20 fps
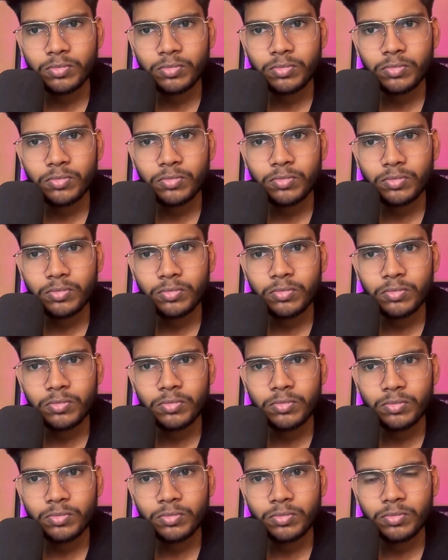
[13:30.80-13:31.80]

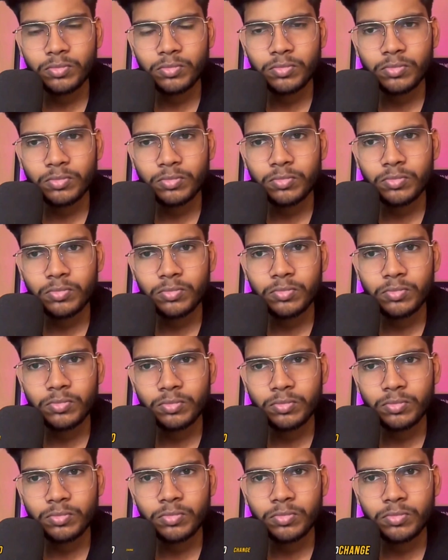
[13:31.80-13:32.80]

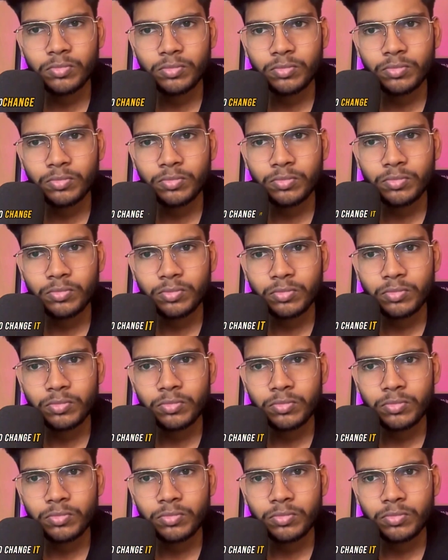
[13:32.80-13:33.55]
This person isn't speaking.